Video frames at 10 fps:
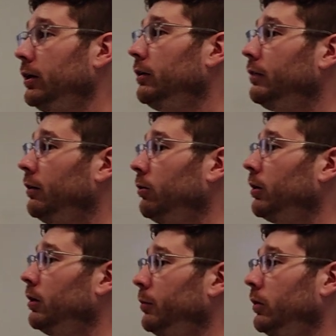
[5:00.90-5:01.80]
right, that
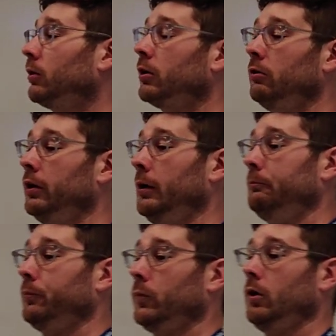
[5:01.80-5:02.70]
we're going to put our code on.
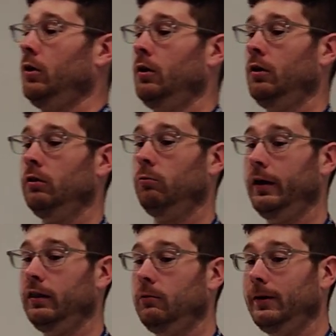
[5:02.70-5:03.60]

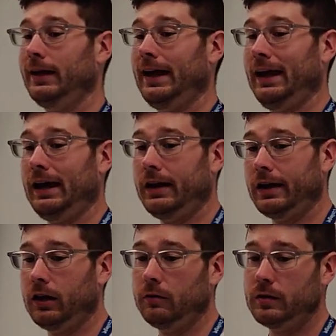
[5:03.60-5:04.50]
the way that we
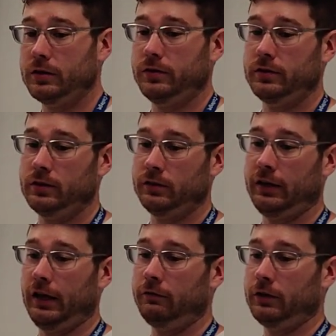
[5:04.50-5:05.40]
add elements to this
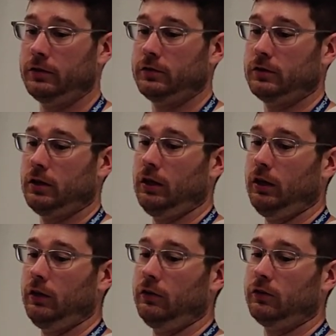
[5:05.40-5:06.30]
canvas
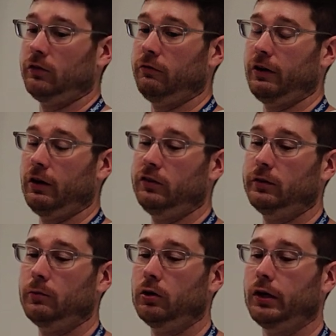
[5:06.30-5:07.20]
is very
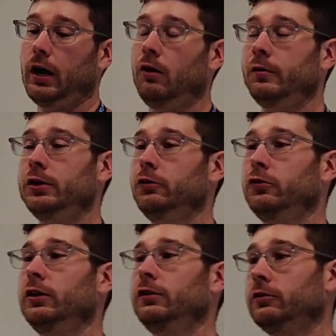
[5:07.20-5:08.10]
similar to how we
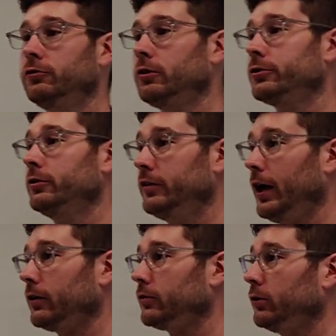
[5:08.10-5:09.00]
use things in structured
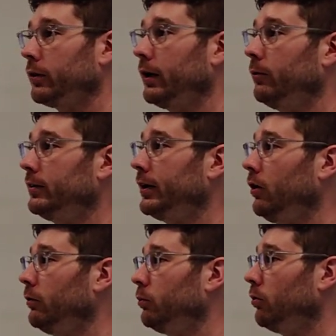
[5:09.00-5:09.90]
text. Okay, we
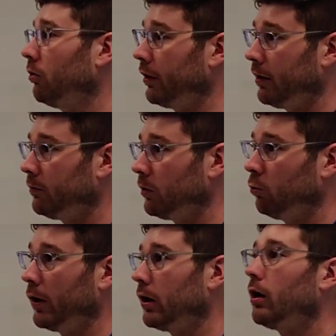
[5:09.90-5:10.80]
tell the program
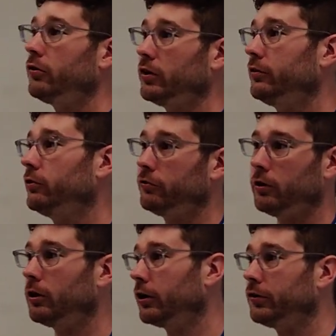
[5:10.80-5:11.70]
where our sensors
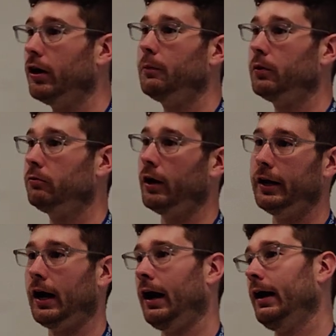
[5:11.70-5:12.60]
are hooked up,
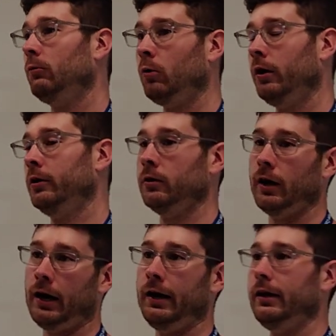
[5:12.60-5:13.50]
right? I1
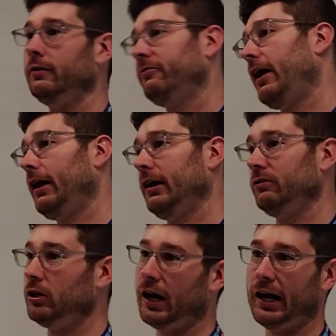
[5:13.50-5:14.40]
or
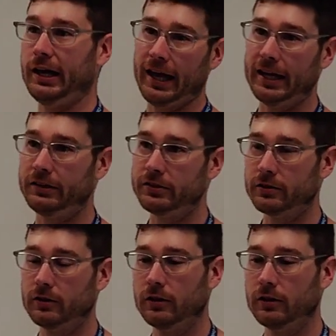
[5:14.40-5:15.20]
I5 or I8,